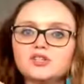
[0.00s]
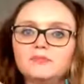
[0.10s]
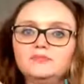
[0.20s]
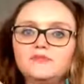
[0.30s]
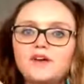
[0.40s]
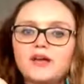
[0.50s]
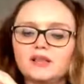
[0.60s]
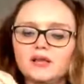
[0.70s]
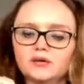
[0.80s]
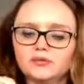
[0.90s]
them via a
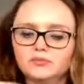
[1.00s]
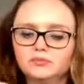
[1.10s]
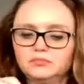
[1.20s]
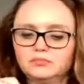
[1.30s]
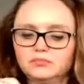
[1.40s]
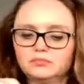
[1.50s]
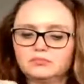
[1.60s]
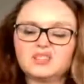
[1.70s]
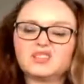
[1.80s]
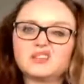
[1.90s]
little
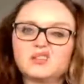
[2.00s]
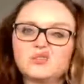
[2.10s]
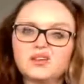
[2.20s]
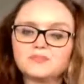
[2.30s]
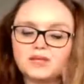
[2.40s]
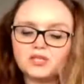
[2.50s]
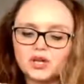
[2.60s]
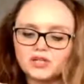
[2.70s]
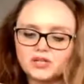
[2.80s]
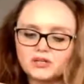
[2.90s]
USB
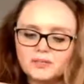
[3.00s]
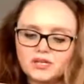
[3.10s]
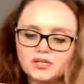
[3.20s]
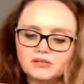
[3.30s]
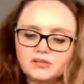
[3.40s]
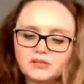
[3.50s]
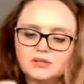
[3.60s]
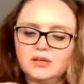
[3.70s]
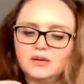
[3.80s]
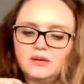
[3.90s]
charger, I'd imagine.
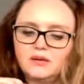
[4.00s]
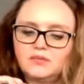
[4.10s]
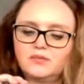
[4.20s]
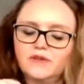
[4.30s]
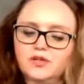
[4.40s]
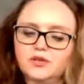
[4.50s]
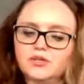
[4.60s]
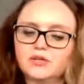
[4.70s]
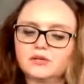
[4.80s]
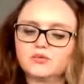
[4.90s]
Very good
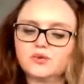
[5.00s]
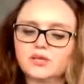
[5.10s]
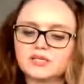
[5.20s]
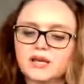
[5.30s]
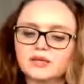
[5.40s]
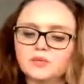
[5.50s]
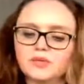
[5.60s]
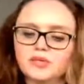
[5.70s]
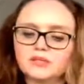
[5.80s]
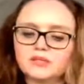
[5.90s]
at knowing exactly what
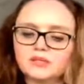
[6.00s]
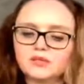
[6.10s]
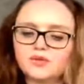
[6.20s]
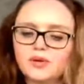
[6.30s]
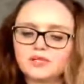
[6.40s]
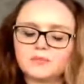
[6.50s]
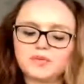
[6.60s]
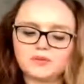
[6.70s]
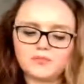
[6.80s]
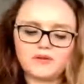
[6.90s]
these
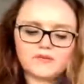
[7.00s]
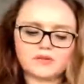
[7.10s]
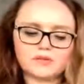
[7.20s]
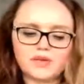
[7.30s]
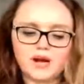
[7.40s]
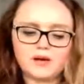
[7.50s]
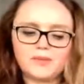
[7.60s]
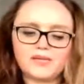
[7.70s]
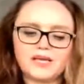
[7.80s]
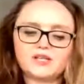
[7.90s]
USB and whatever are,
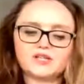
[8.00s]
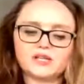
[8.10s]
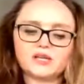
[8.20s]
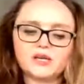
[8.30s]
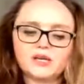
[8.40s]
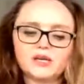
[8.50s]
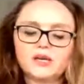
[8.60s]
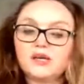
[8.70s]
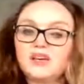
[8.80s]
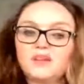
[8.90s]
but essentially,
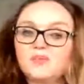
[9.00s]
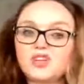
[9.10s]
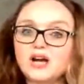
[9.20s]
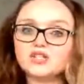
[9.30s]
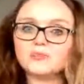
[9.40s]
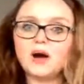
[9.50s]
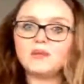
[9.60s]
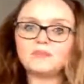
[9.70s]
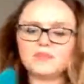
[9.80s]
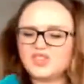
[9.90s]
we charge them
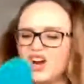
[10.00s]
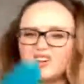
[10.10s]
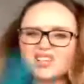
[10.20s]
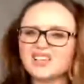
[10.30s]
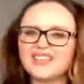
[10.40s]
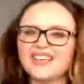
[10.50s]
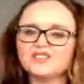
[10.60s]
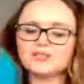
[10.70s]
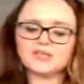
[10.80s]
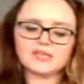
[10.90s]
up. They charge last
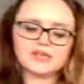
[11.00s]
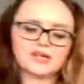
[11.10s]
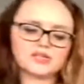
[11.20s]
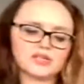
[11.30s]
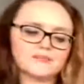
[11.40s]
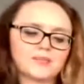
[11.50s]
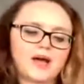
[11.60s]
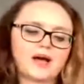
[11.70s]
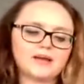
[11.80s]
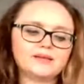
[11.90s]
ages in these actually.
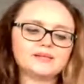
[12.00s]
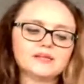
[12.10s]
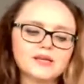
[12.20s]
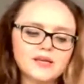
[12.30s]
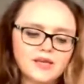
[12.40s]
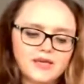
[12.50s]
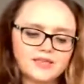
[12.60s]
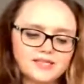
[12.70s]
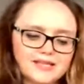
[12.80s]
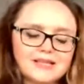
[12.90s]
And the
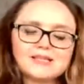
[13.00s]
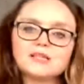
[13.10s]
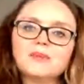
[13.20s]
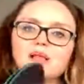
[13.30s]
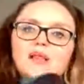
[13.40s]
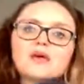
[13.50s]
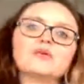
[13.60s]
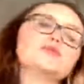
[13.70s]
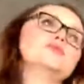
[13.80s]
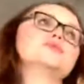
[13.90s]
system
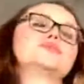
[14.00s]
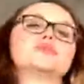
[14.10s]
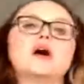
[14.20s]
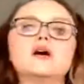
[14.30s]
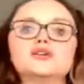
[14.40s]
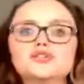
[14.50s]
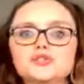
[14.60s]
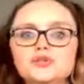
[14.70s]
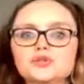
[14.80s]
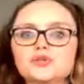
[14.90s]
allows
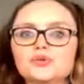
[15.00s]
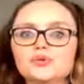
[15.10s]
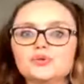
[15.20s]
us to